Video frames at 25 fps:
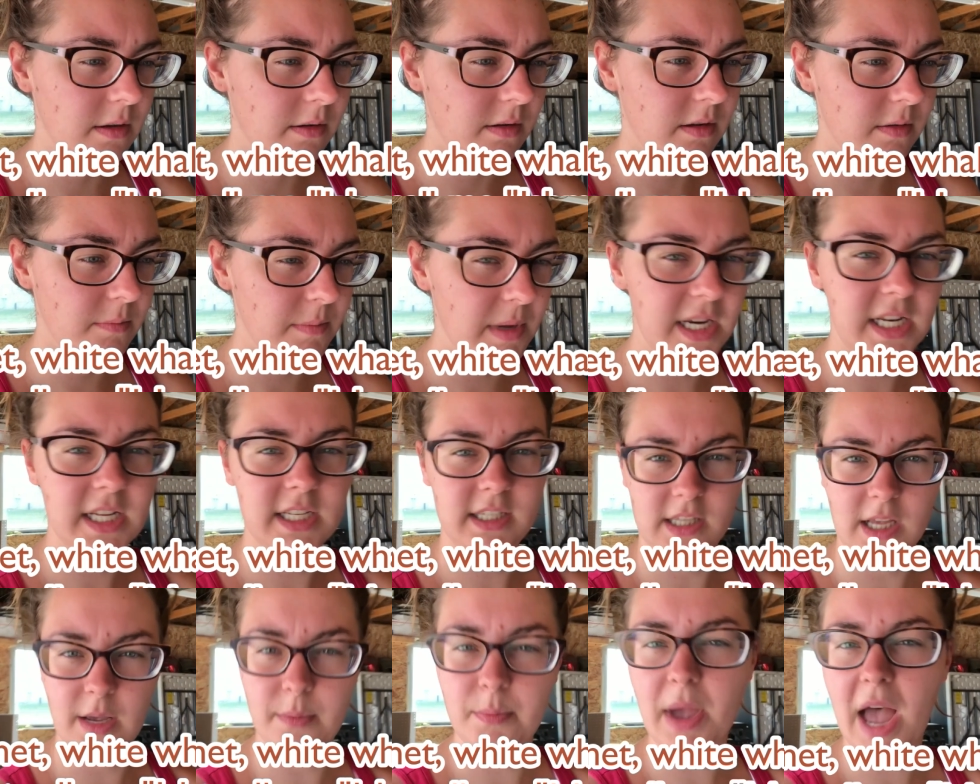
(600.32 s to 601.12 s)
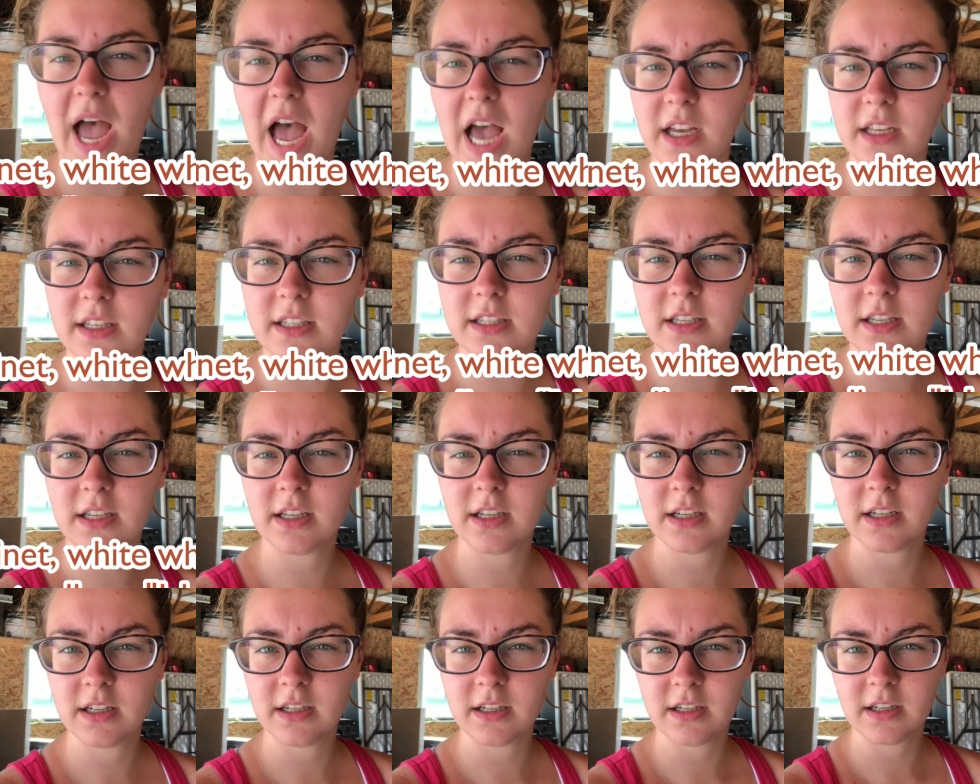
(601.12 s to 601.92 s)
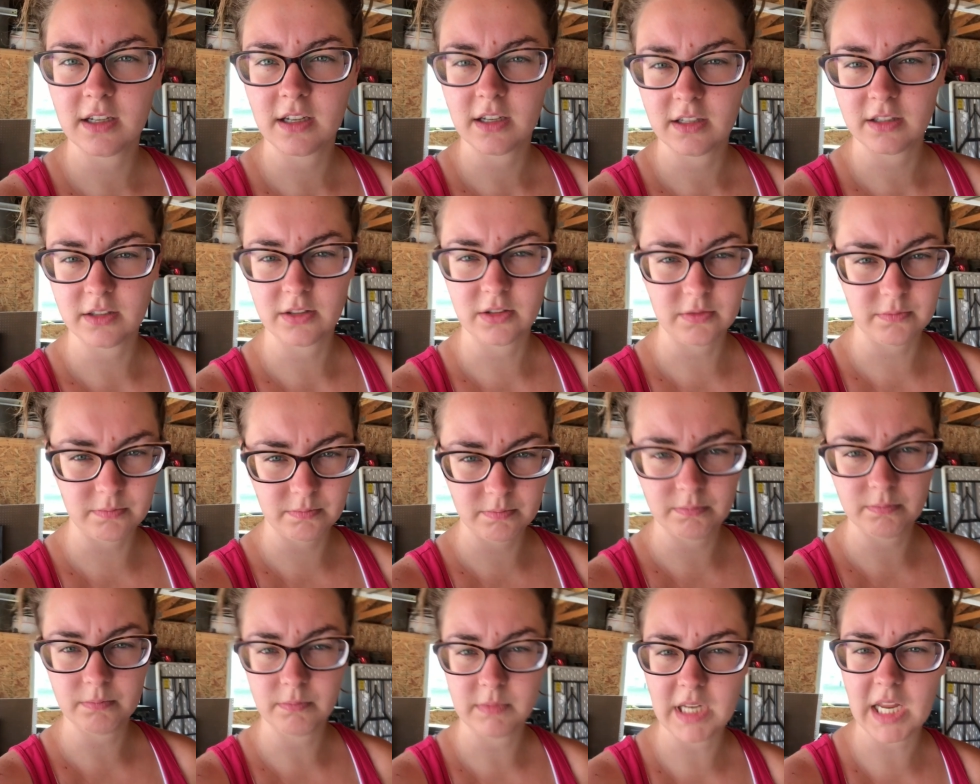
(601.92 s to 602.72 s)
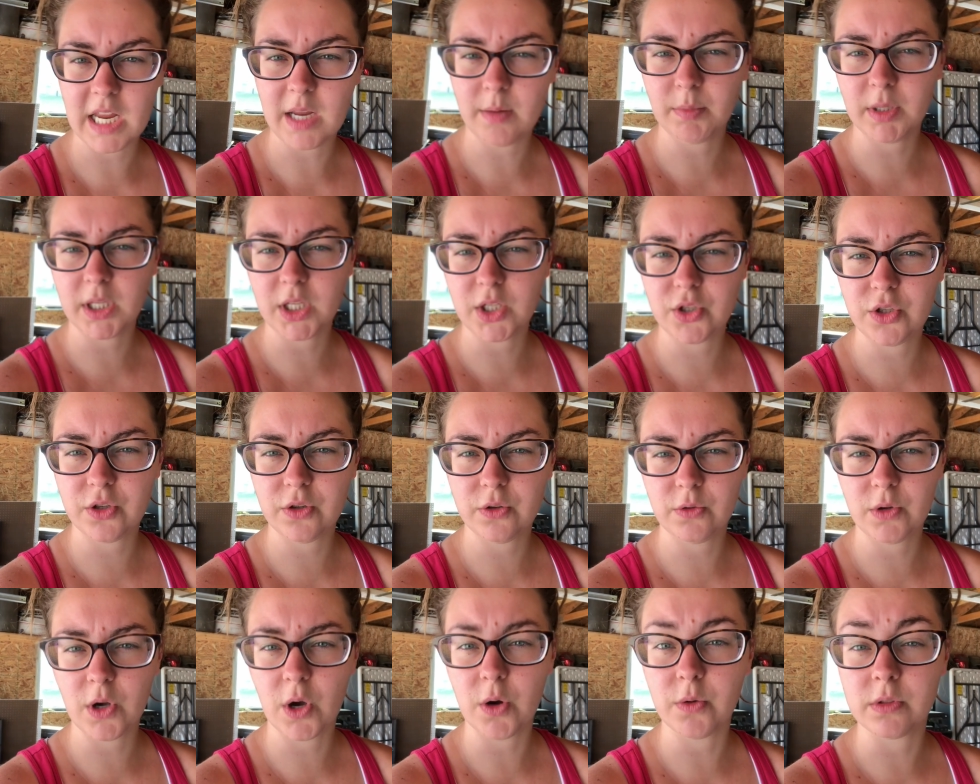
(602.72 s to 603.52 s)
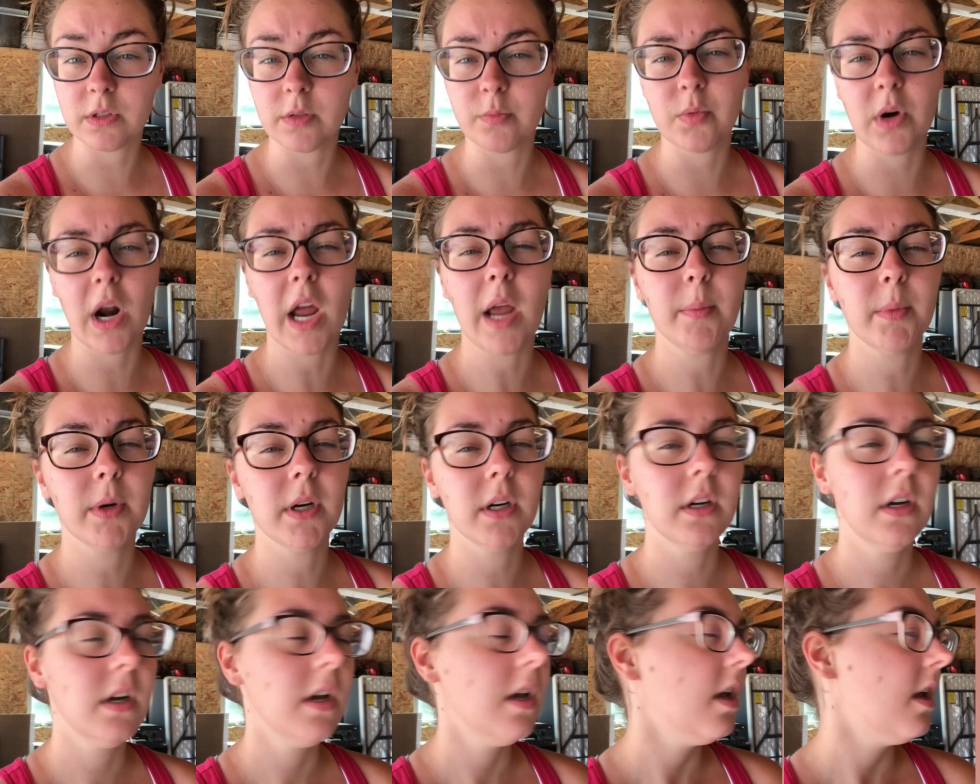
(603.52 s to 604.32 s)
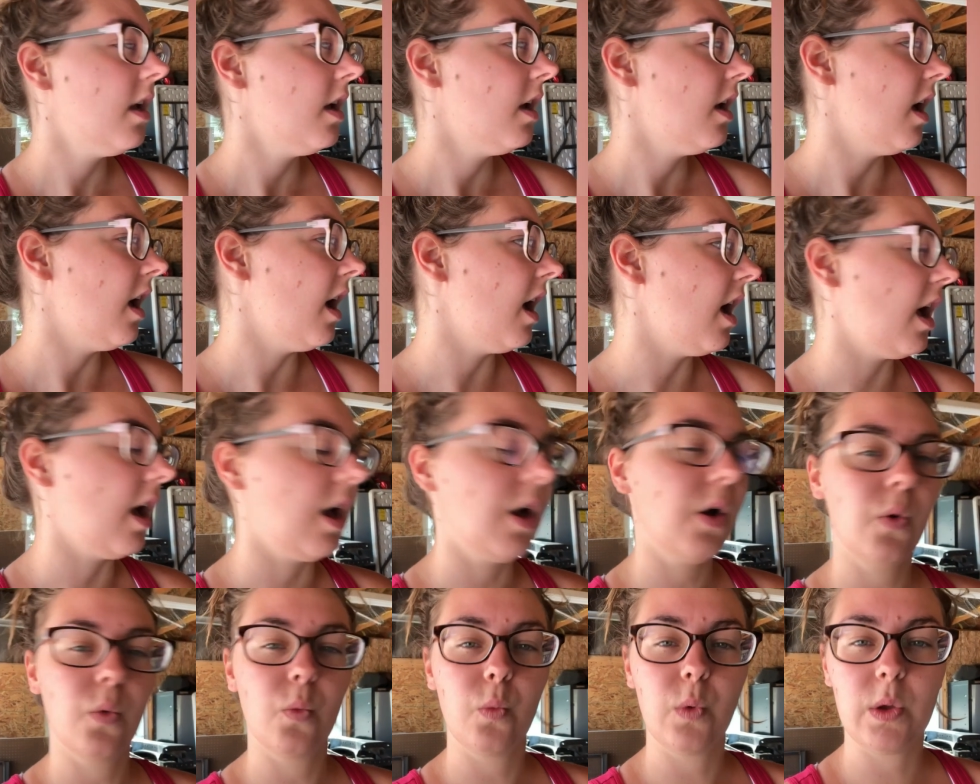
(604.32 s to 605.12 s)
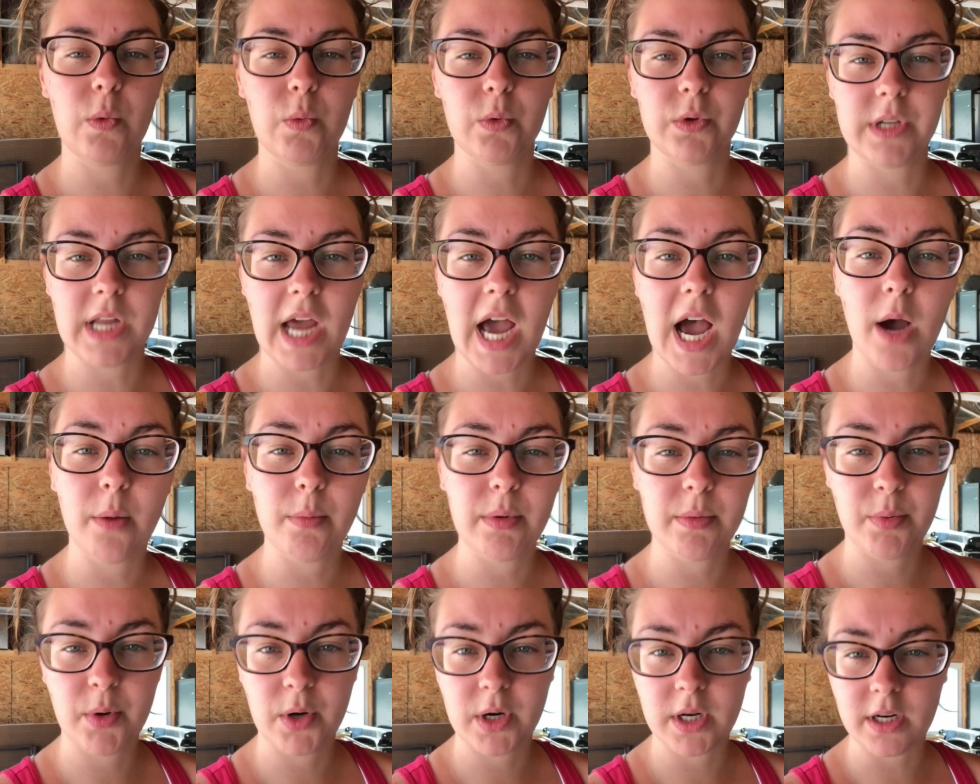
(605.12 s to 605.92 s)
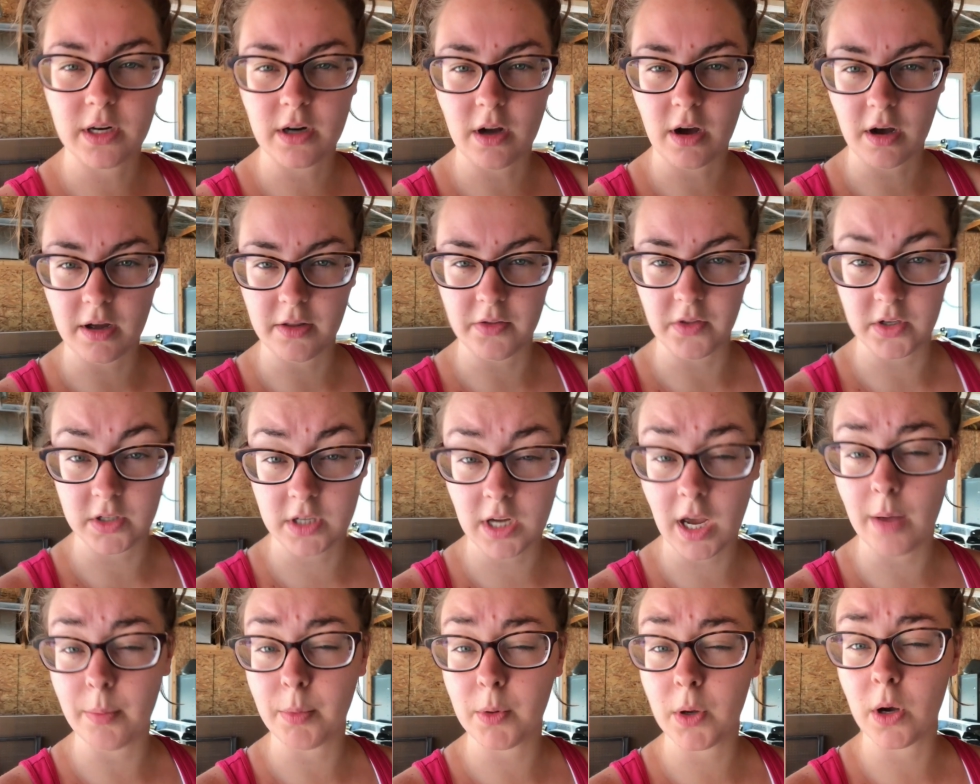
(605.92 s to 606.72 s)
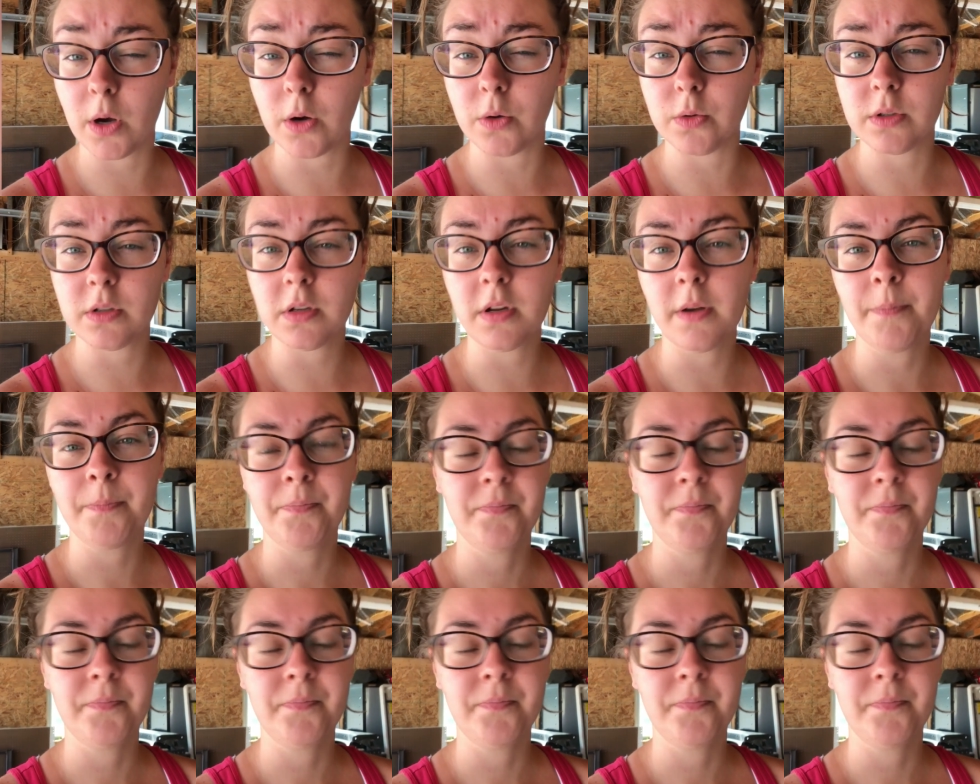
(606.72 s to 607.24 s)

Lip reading: many setbacks, namely 2 coats of primer, we will now be putting on the top coat.